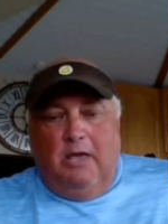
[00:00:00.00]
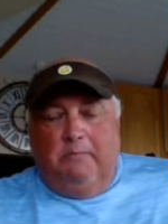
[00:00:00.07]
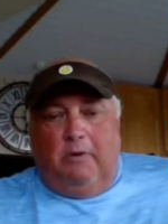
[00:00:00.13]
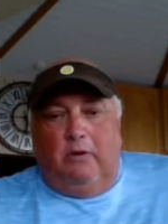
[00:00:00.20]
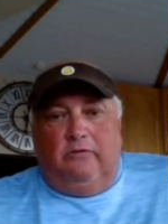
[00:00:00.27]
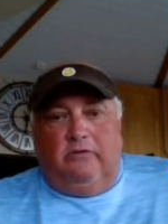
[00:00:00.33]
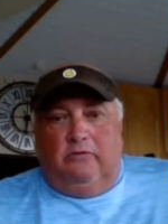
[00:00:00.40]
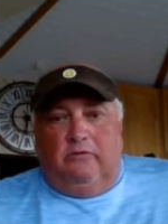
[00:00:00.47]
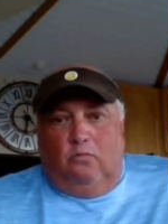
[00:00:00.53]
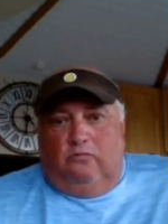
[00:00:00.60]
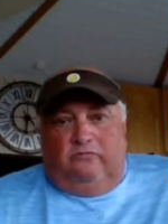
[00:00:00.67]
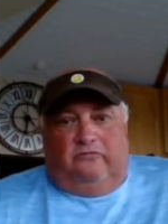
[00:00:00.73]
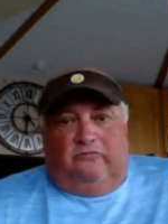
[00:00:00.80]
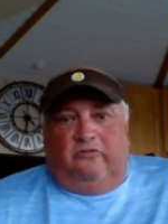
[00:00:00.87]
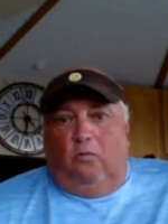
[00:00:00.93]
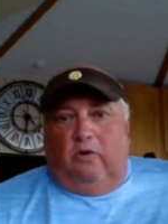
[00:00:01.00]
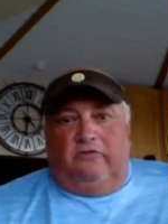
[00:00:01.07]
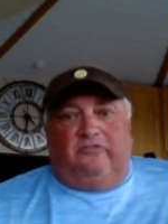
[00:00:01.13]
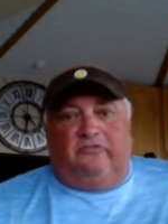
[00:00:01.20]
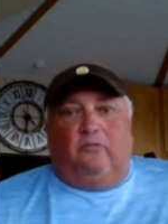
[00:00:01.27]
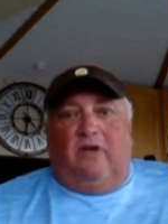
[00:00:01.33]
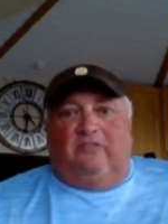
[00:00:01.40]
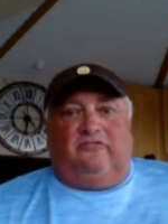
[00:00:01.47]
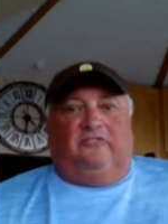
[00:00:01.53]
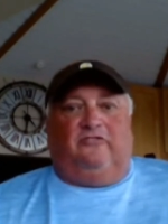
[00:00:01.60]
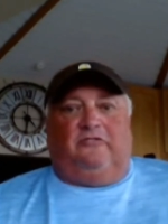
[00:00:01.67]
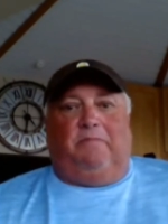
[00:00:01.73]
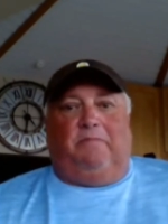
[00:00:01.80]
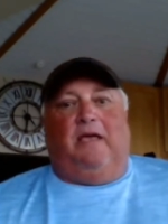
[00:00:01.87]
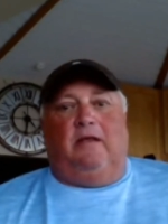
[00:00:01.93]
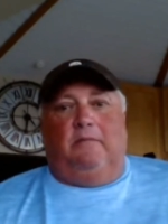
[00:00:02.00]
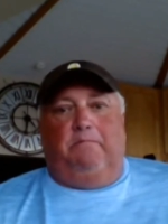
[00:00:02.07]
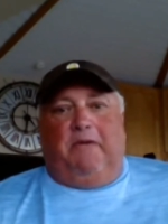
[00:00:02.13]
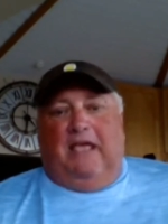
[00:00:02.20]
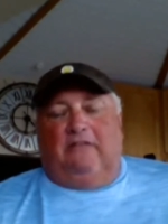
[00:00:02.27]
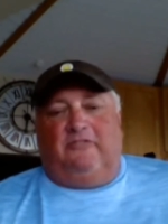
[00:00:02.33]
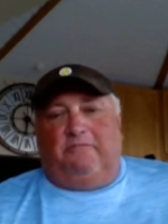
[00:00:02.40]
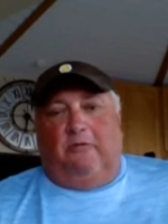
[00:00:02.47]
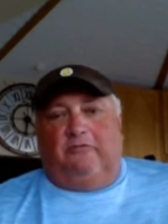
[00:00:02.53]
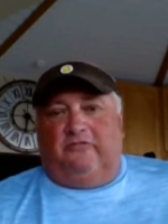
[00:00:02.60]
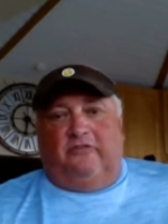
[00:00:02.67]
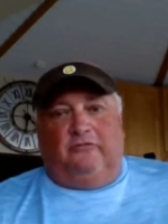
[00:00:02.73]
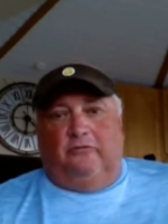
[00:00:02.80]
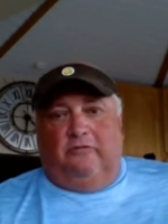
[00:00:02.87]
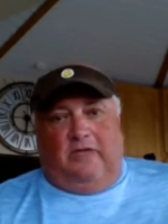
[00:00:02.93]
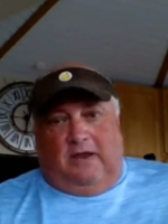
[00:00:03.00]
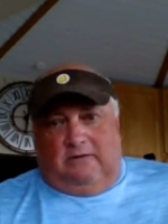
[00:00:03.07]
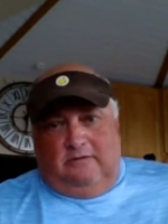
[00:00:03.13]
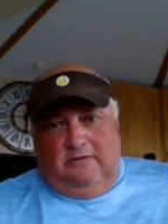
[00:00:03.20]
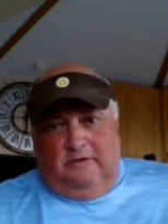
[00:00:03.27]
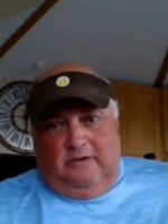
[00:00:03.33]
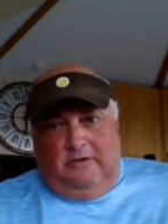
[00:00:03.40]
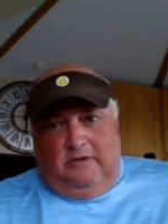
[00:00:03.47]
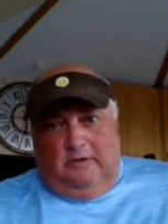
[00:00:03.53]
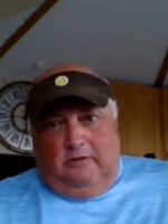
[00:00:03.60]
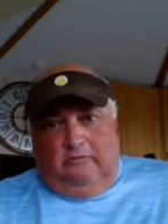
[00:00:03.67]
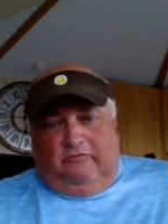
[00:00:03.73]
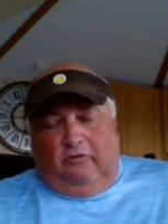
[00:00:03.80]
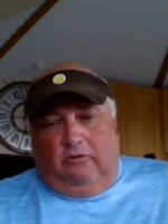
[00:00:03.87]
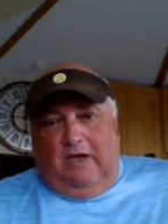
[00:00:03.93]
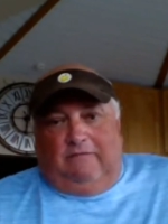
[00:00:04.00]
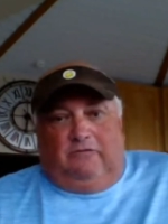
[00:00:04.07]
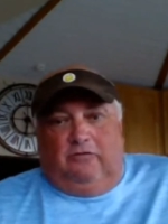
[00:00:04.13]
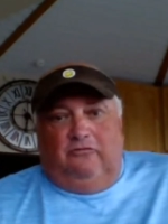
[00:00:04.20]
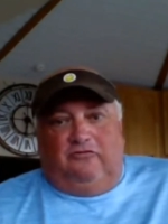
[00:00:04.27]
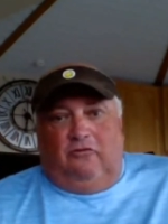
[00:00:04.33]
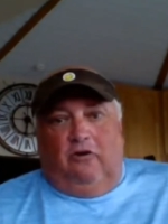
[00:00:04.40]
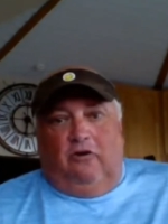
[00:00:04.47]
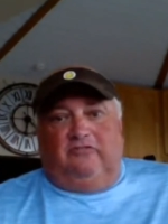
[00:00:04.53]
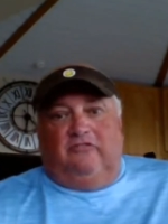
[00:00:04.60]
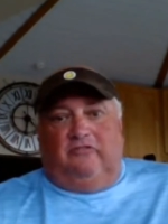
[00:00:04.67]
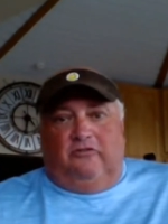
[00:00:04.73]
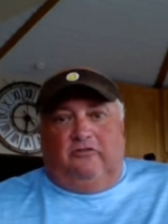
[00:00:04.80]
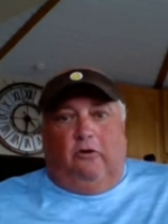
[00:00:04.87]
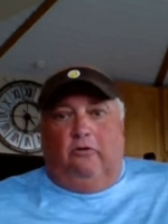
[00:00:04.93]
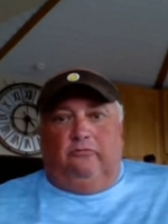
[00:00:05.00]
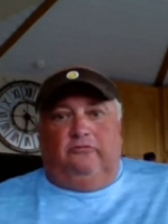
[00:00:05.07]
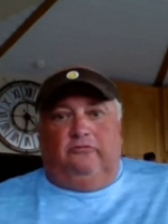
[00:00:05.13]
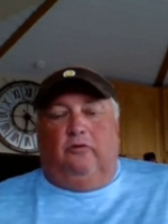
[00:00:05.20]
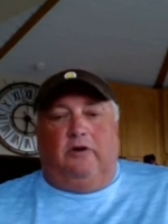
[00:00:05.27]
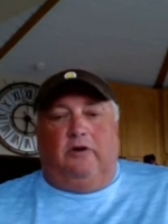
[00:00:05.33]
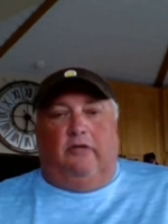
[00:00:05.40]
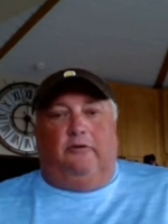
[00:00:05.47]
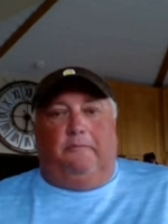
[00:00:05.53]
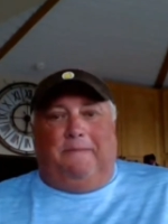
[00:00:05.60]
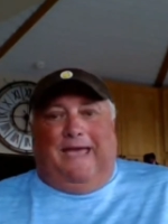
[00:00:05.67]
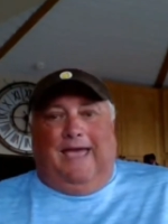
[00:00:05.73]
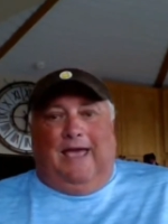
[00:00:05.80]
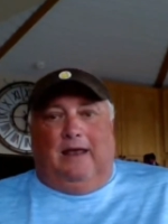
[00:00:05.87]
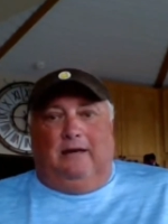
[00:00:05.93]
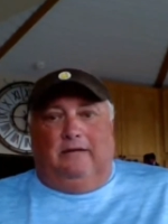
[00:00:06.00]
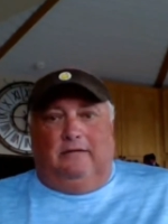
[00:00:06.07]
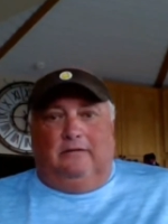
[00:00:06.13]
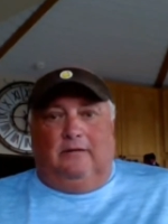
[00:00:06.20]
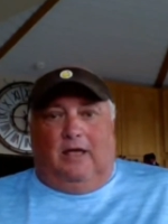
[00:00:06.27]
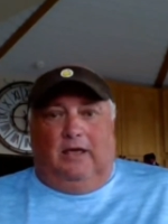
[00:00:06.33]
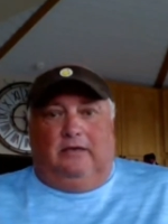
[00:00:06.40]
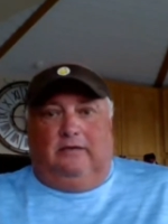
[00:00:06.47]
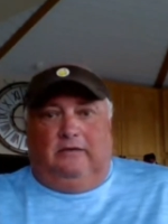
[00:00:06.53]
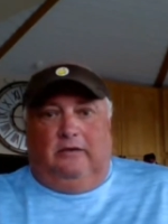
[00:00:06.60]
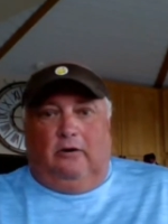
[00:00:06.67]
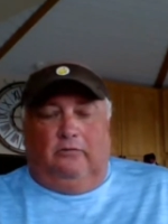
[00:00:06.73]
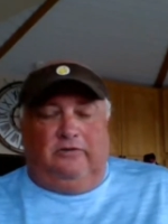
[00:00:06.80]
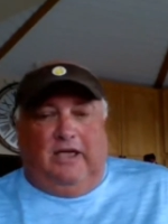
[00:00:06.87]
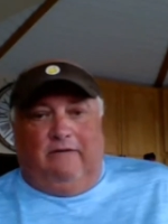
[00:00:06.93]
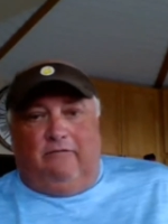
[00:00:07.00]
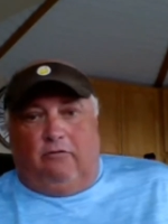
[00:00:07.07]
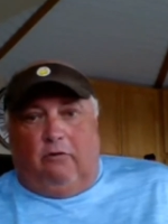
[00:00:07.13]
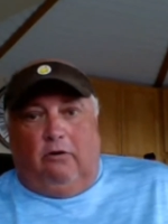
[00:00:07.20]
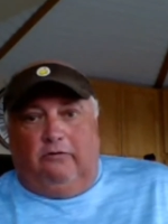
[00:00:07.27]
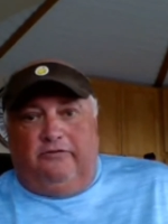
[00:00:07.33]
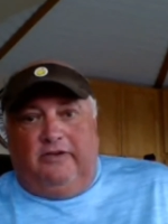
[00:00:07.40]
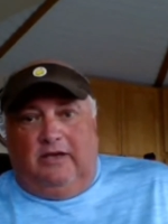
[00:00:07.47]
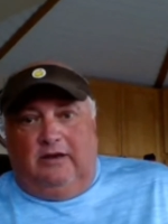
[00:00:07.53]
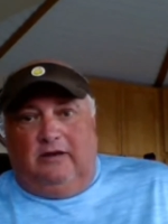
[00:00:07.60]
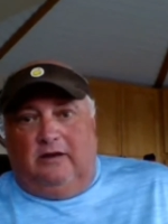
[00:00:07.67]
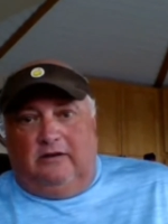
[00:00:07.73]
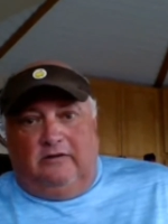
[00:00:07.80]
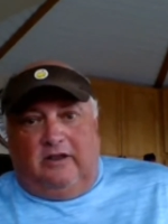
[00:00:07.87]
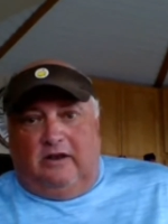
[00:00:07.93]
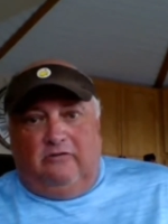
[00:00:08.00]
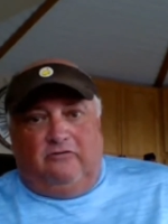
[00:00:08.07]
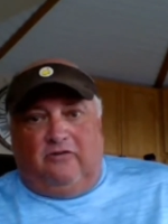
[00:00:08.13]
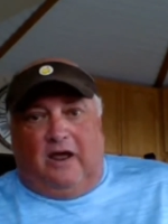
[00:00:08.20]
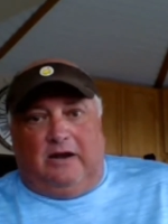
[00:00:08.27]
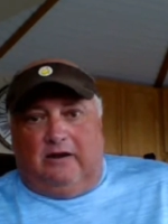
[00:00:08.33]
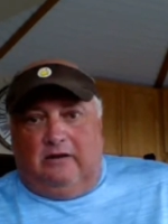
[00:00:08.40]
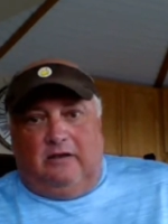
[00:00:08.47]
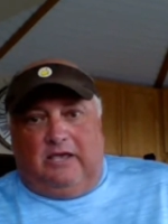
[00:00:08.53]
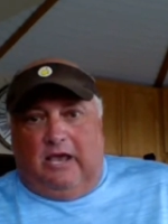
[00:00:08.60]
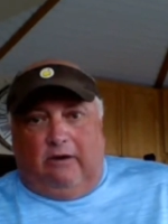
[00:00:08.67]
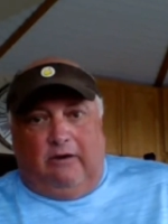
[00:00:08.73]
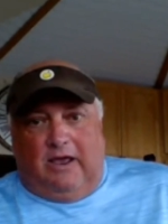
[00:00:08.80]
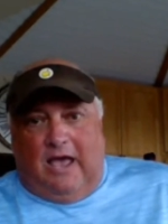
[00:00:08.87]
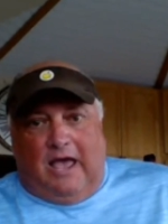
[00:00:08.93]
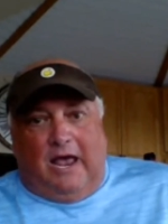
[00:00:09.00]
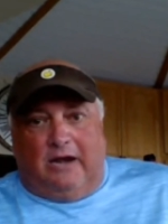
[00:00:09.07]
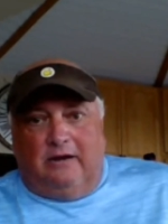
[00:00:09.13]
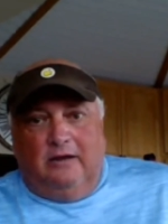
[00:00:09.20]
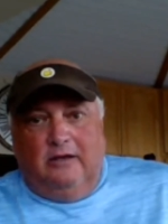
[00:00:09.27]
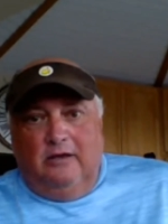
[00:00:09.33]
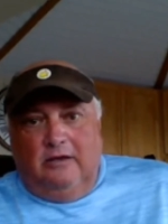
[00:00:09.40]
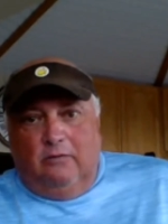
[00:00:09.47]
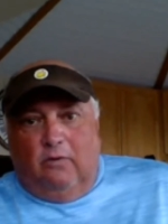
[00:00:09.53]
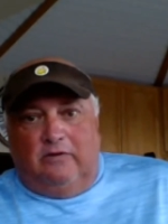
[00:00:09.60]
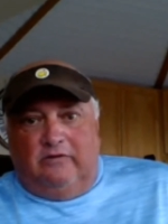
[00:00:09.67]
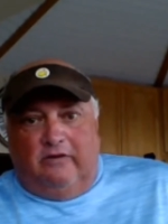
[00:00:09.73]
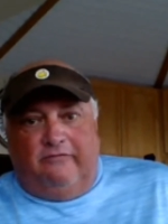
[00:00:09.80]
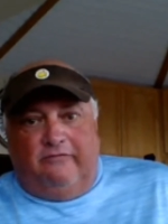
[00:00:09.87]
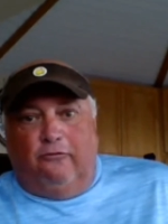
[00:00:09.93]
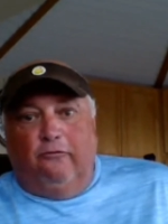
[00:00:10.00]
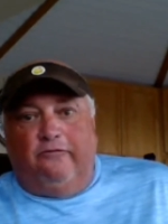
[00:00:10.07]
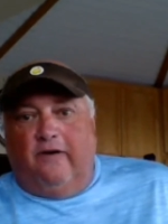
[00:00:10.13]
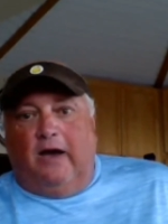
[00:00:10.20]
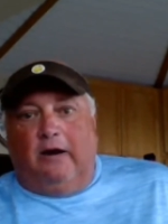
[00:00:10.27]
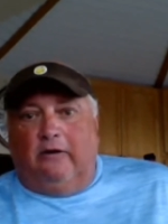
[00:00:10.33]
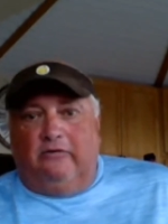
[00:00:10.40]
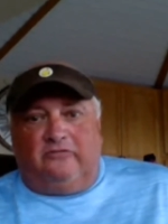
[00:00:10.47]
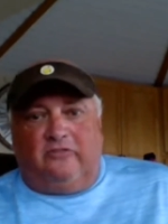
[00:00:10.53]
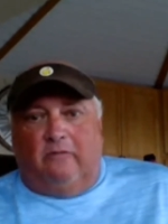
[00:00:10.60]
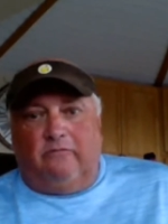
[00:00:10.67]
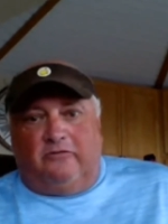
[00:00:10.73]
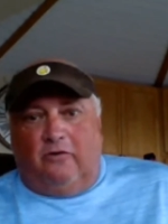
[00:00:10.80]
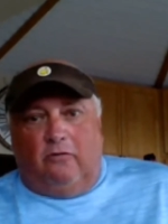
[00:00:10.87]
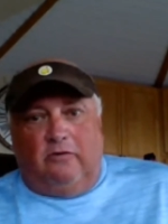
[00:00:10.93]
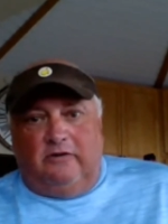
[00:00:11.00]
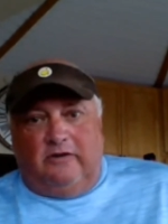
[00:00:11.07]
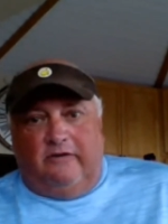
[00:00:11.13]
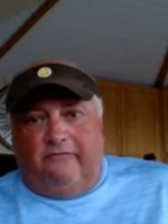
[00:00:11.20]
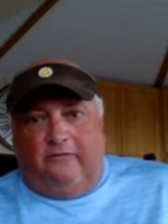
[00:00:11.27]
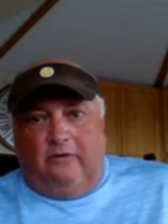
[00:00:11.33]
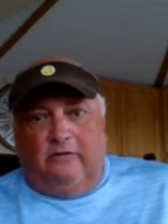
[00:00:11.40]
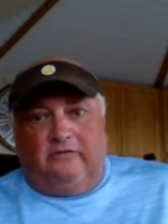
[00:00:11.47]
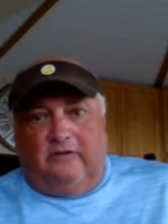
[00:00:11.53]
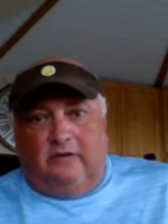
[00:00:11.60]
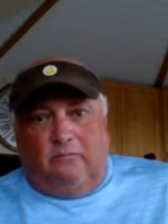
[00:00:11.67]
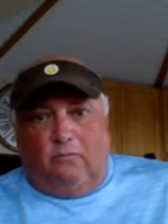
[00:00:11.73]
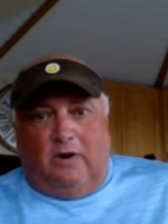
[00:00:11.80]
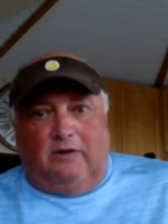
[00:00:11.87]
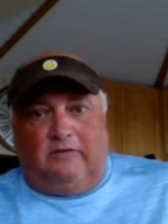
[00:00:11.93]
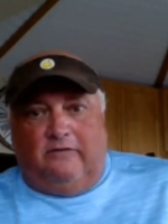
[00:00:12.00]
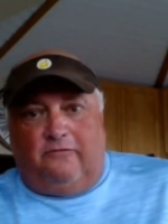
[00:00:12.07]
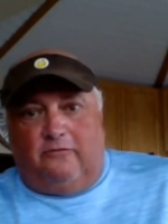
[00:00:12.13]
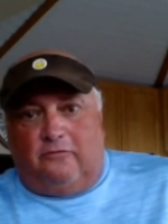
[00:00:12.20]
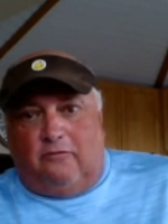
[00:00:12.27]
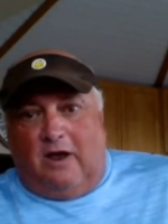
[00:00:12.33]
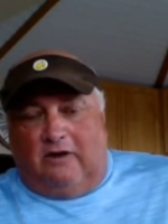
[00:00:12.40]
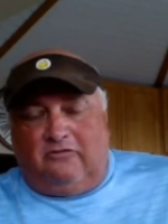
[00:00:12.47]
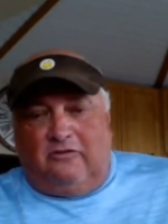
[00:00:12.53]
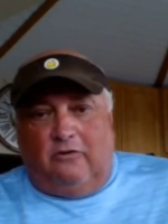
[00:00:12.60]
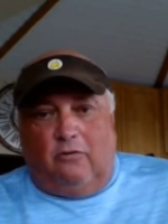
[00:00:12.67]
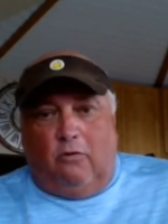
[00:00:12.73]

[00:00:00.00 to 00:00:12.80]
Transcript: But so, what's the rest of the band supposed to do then? So you have two choices. You go do another band, like you know Dave Grohl did, and then try to carry on. One did Foo Fighters, something totally different, and went a different direction.